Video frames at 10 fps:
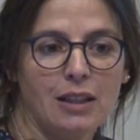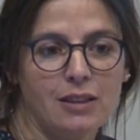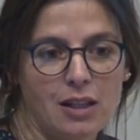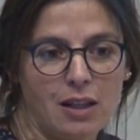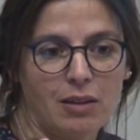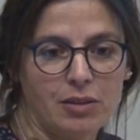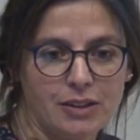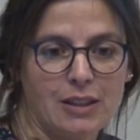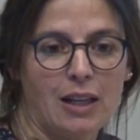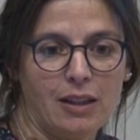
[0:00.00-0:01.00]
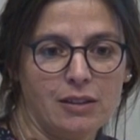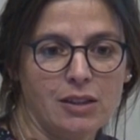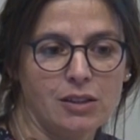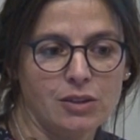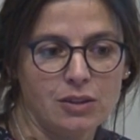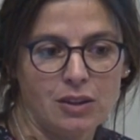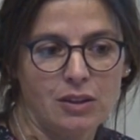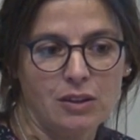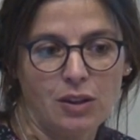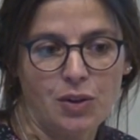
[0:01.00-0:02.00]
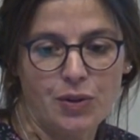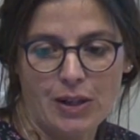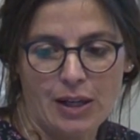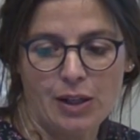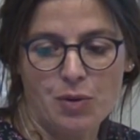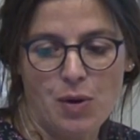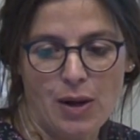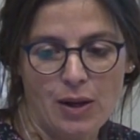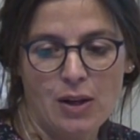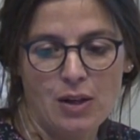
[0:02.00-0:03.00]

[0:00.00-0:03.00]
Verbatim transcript: and they are selling these in an organic way.